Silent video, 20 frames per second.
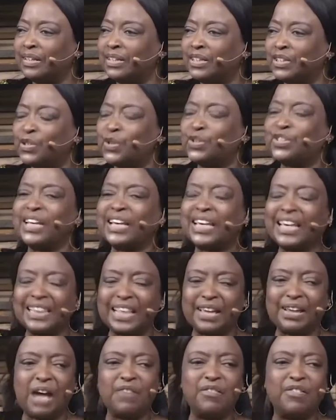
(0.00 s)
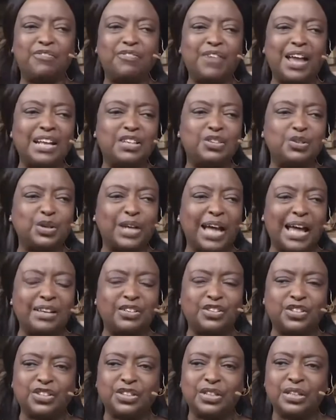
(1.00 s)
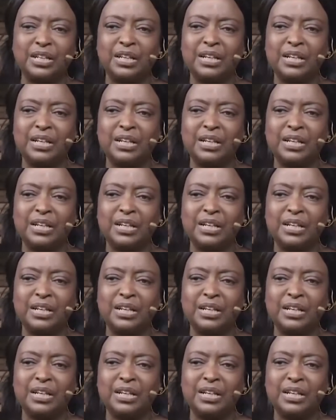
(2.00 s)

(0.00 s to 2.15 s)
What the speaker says: So take it that you have a flight to catch